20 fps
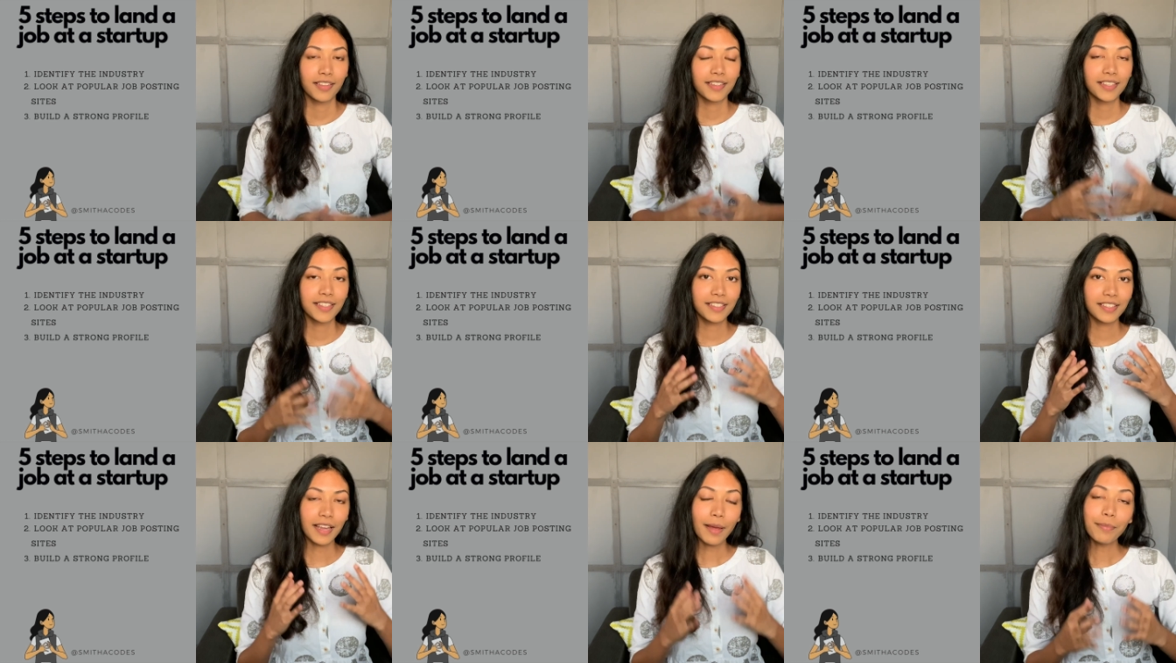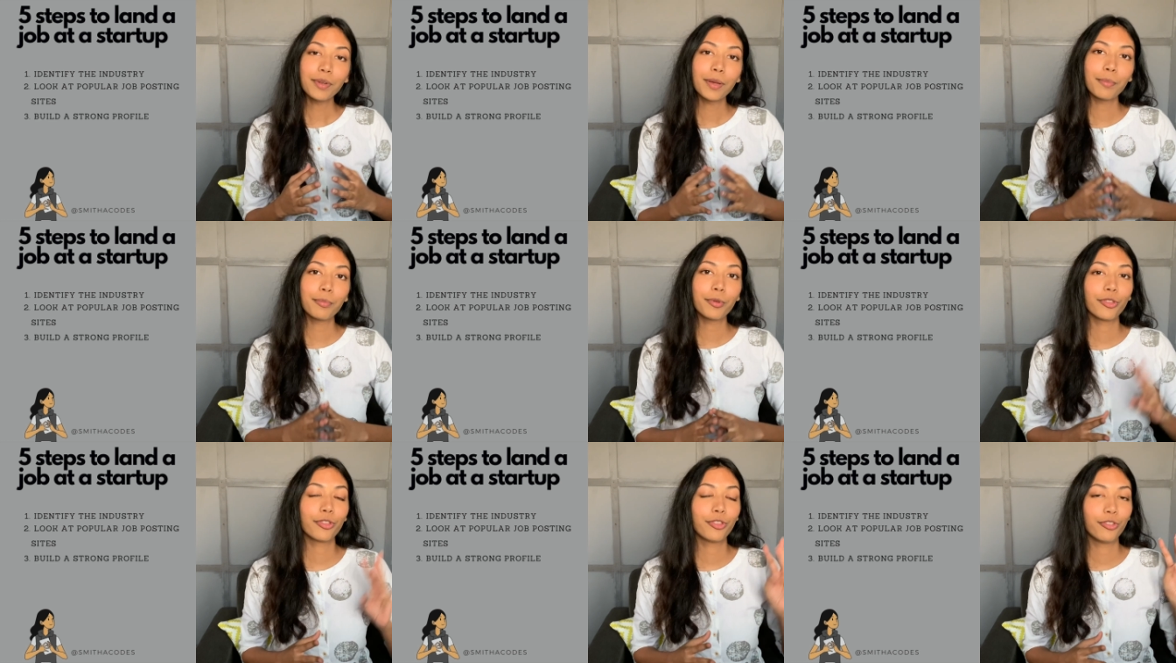Step
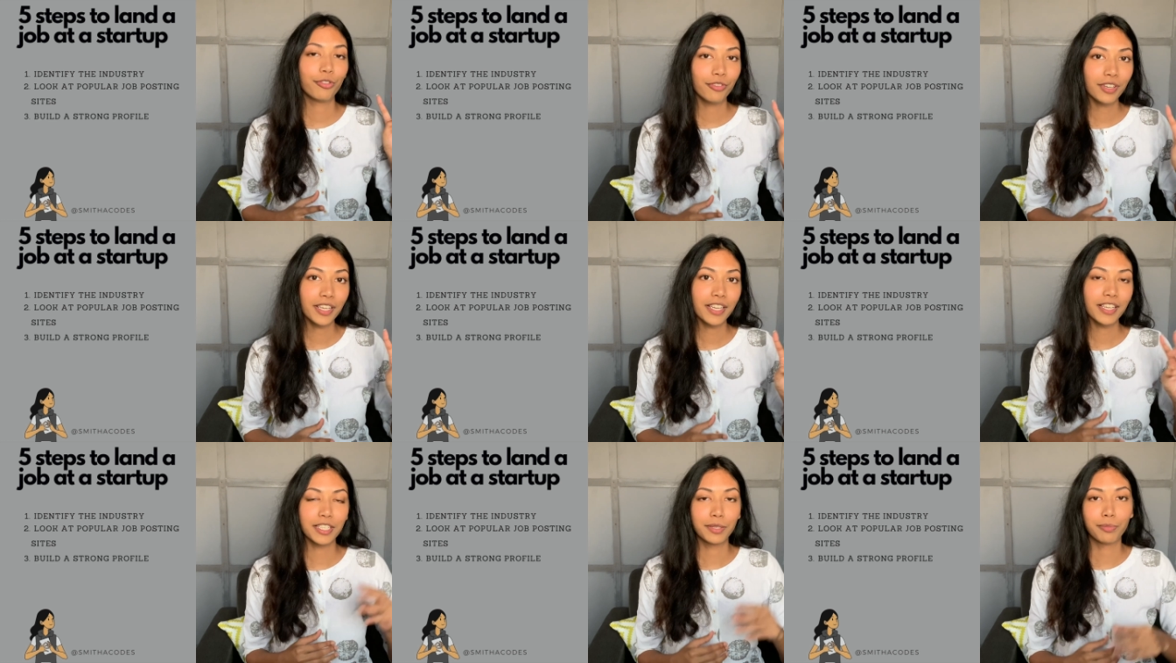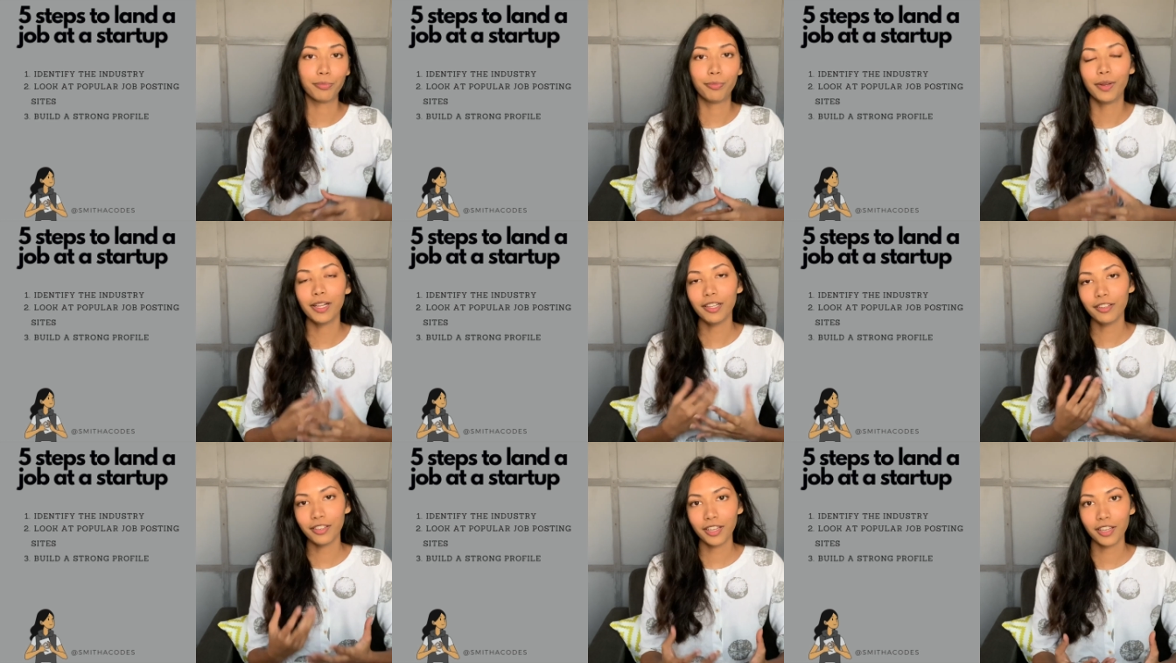number three is
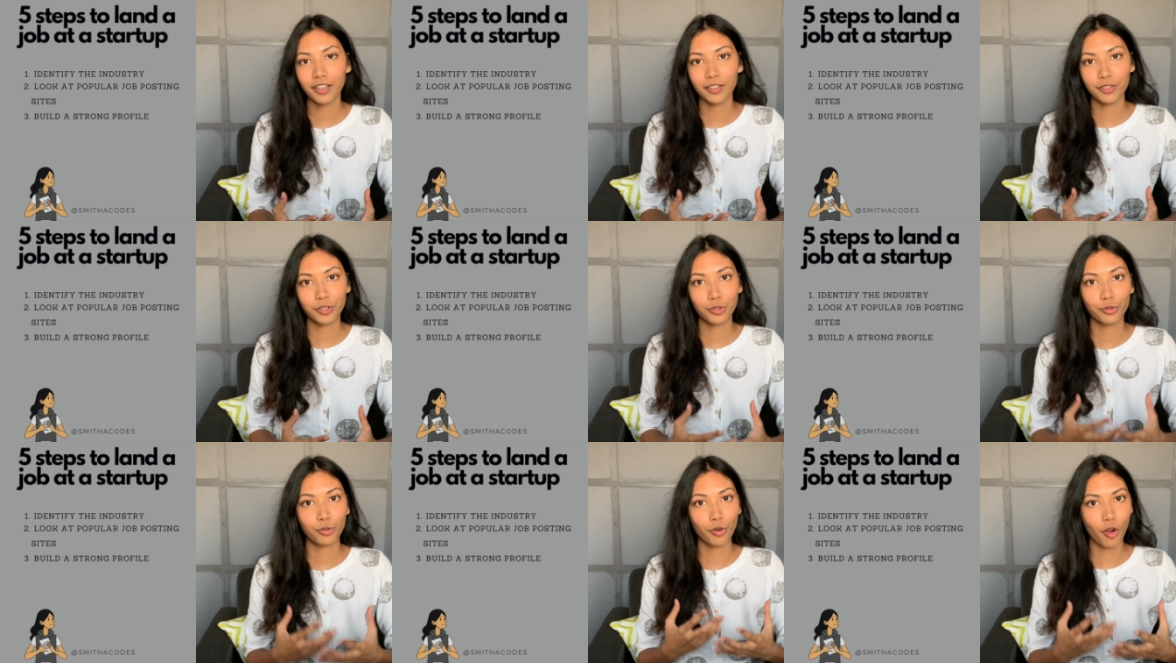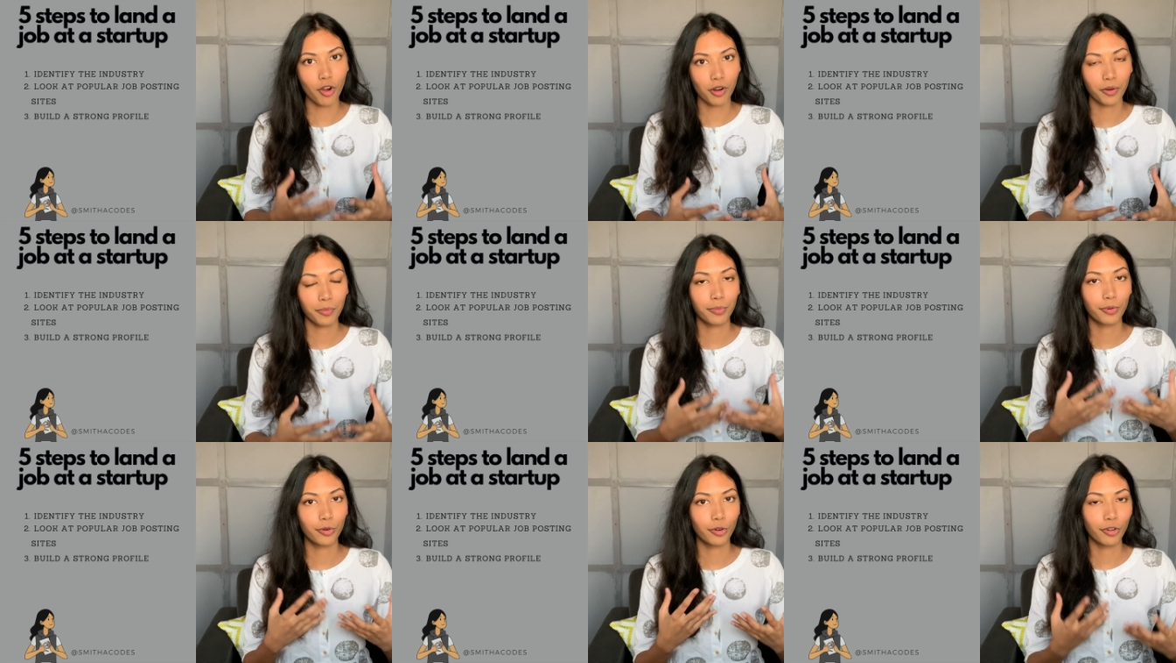building a
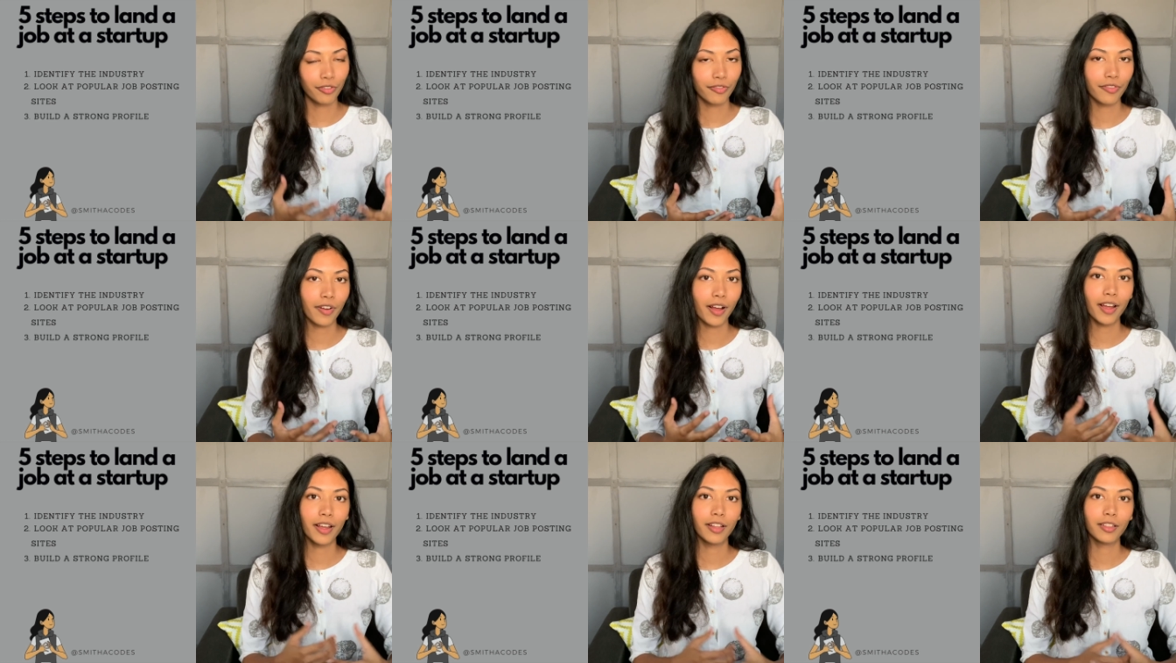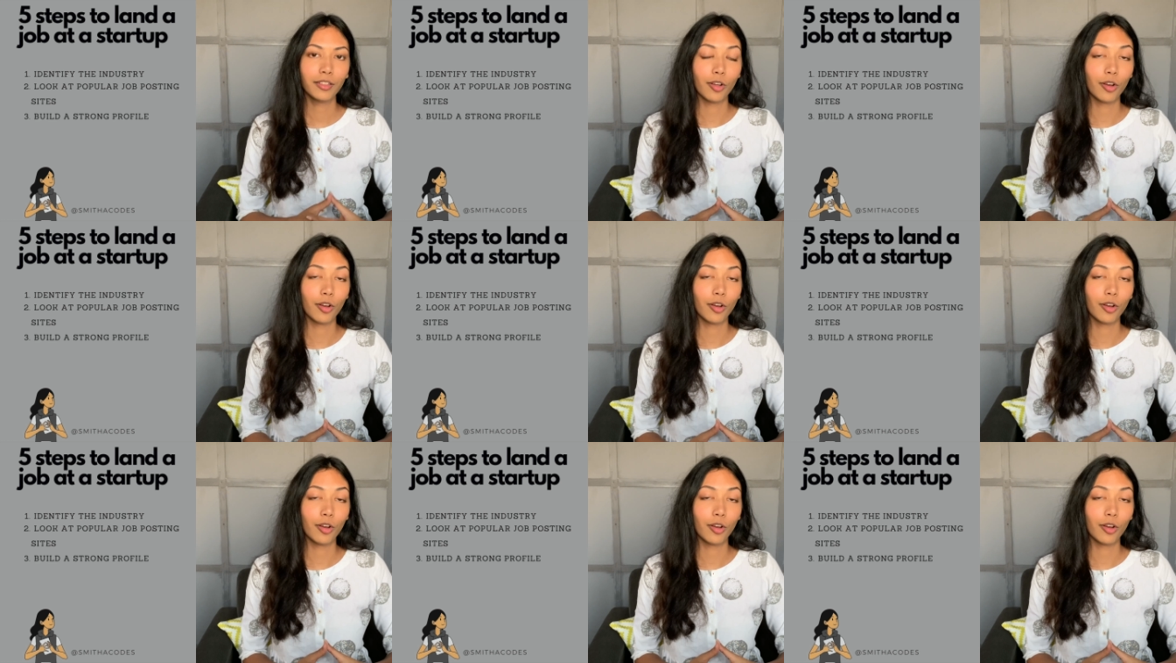strong profile